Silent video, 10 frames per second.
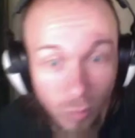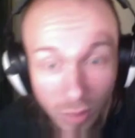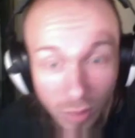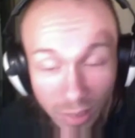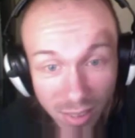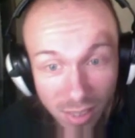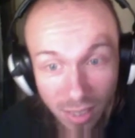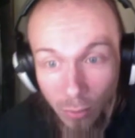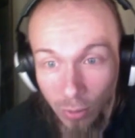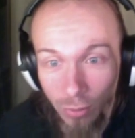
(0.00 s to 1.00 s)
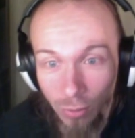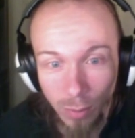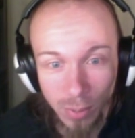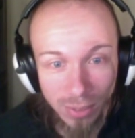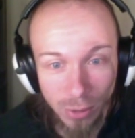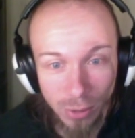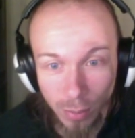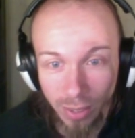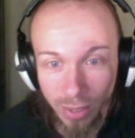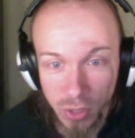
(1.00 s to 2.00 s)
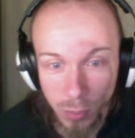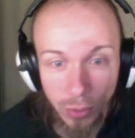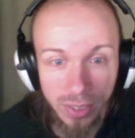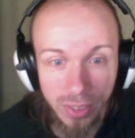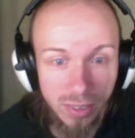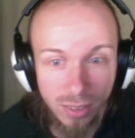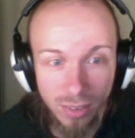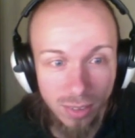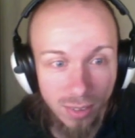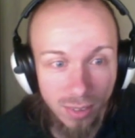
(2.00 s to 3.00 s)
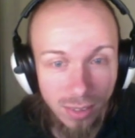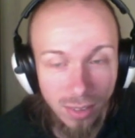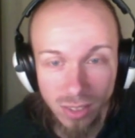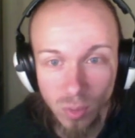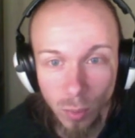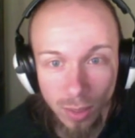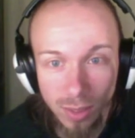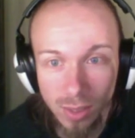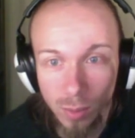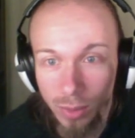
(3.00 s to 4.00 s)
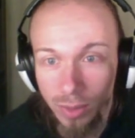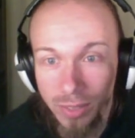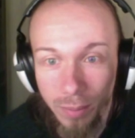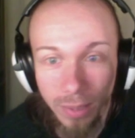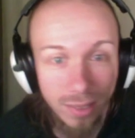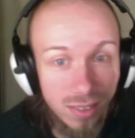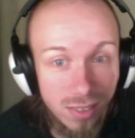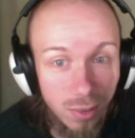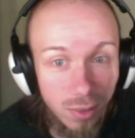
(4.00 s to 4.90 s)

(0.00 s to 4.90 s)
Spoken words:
and it's kind of in the Reaper territory by now, supporting Linux as well as Windows and Mac. So.